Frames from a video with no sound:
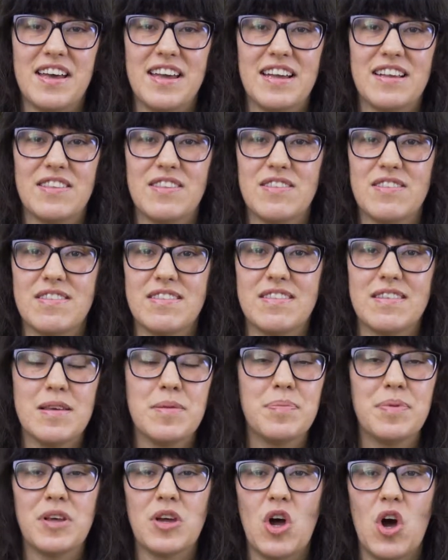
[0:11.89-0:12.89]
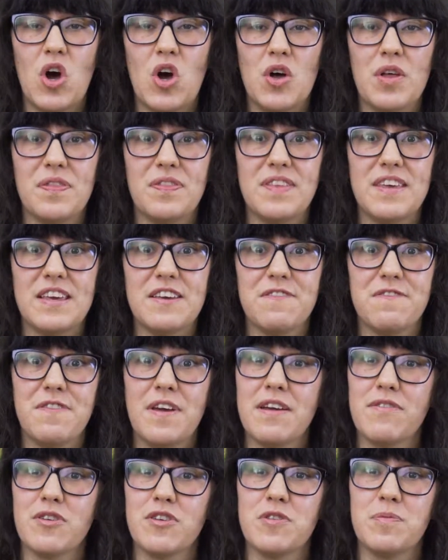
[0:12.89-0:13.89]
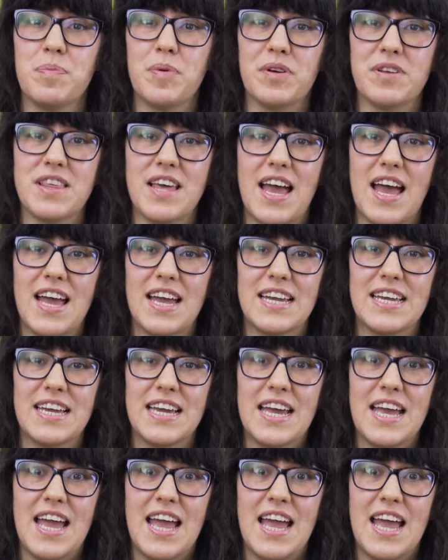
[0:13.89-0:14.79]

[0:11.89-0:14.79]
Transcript: It's simply called the Favorites book tag,